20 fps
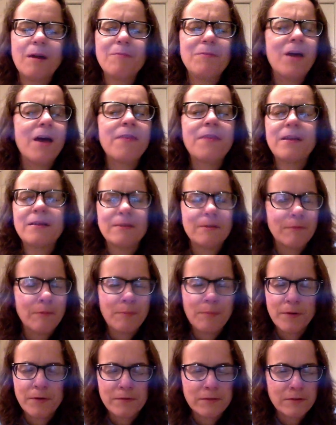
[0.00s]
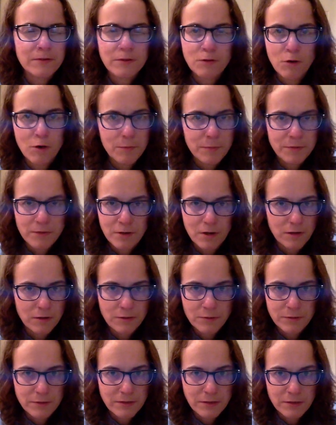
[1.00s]
not that type of person to go up and talk
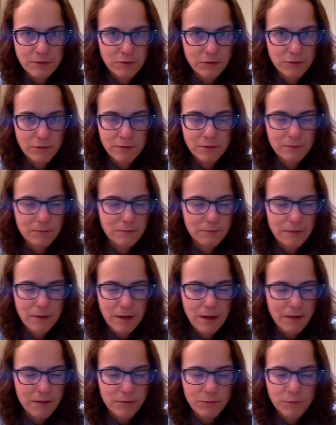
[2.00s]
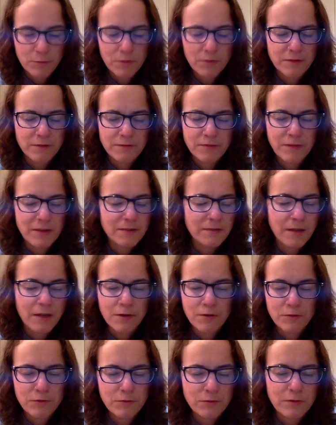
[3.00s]
to a teacher afterwards if they say
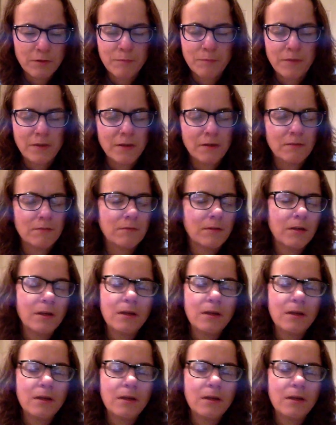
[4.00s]
or do something,